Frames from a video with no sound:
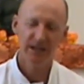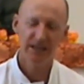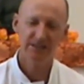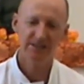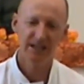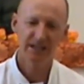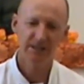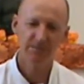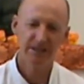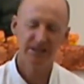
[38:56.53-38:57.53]
and
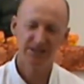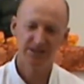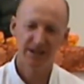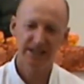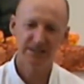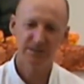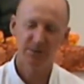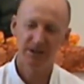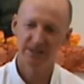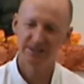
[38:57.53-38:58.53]
suddenly we're distracted
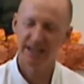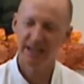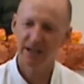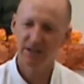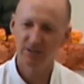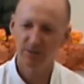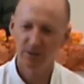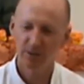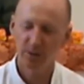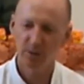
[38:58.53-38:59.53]
by a sound or a
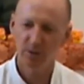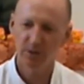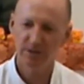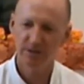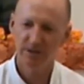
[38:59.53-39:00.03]
thought,